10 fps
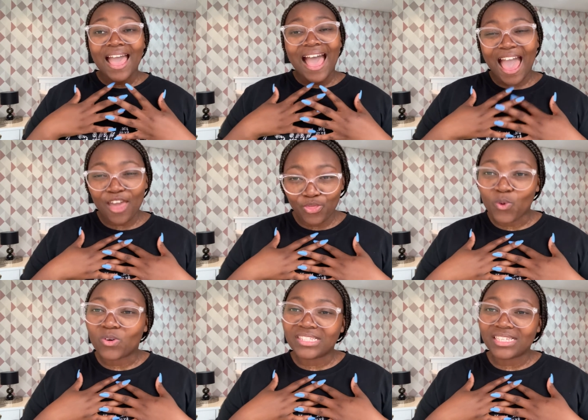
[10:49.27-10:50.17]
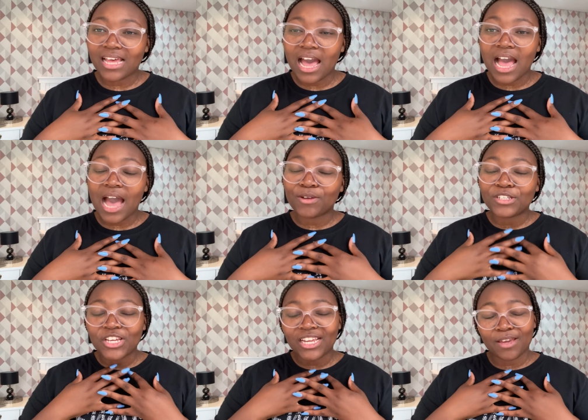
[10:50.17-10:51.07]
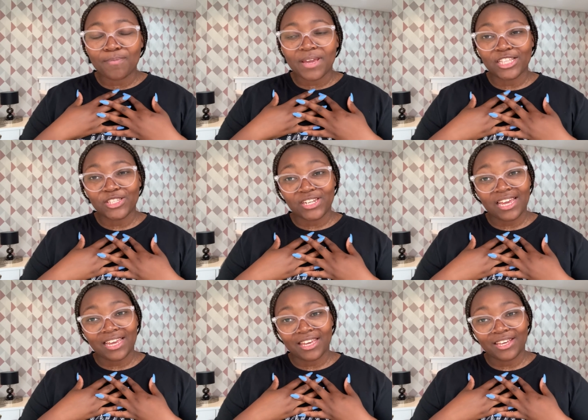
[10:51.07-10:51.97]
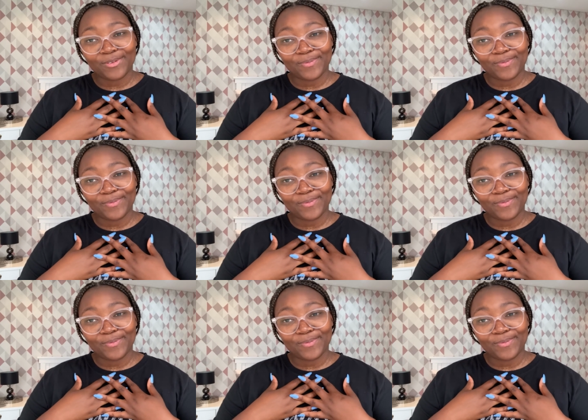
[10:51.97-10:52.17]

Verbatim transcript: I thought I was gonna get paid today